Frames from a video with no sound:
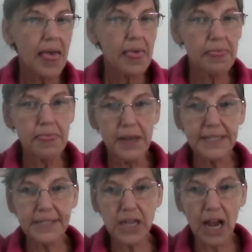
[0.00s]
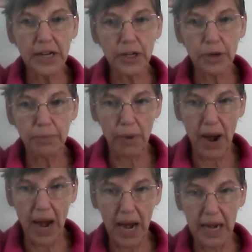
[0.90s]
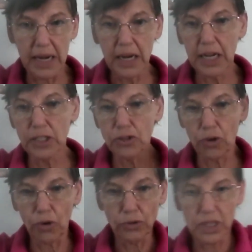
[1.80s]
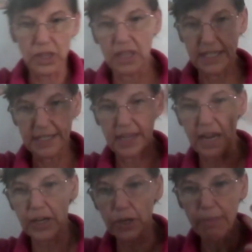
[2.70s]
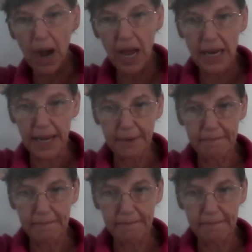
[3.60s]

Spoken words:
This side of your brain controls this side of your body,